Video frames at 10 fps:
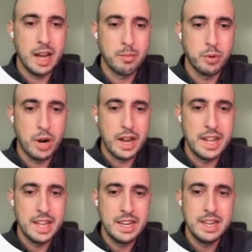got brought
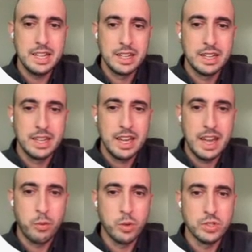in,
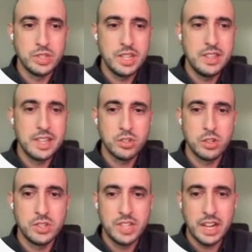and we'll see that
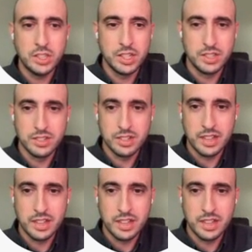certain sections